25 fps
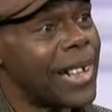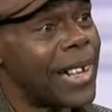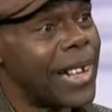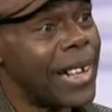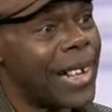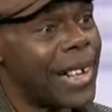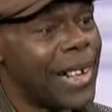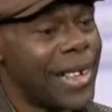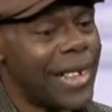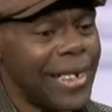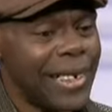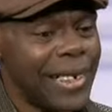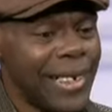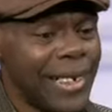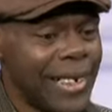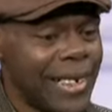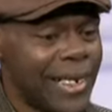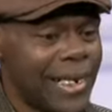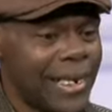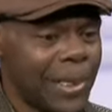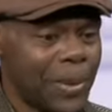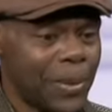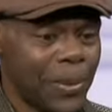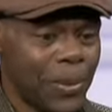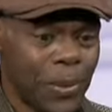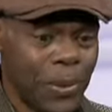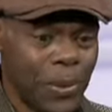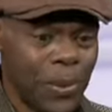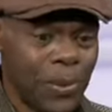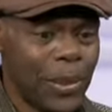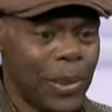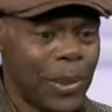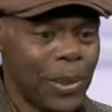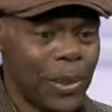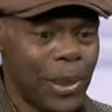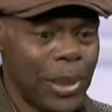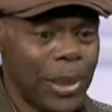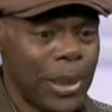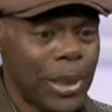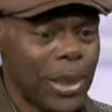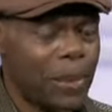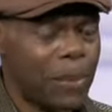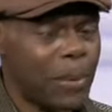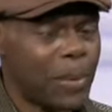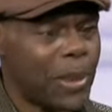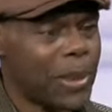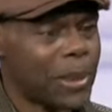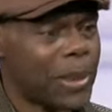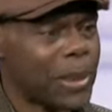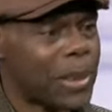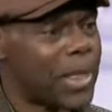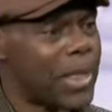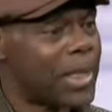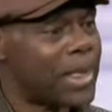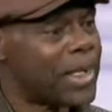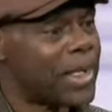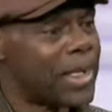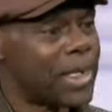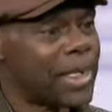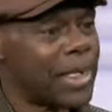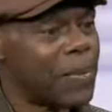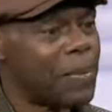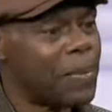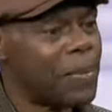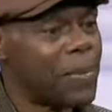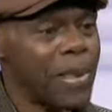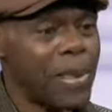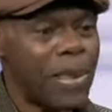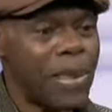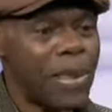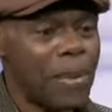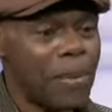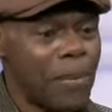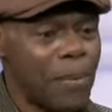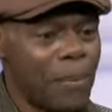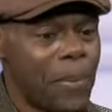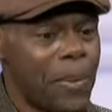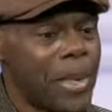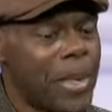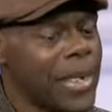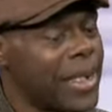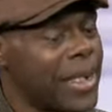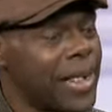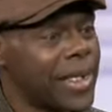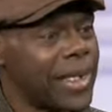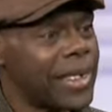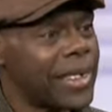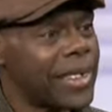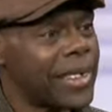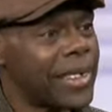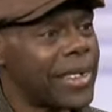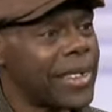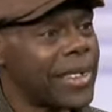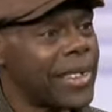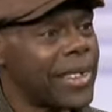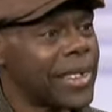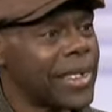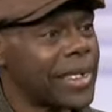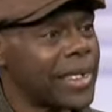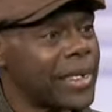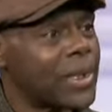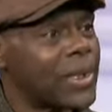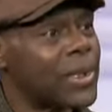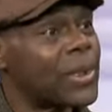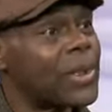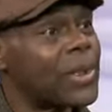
And uh, we'll be talking about that and many other things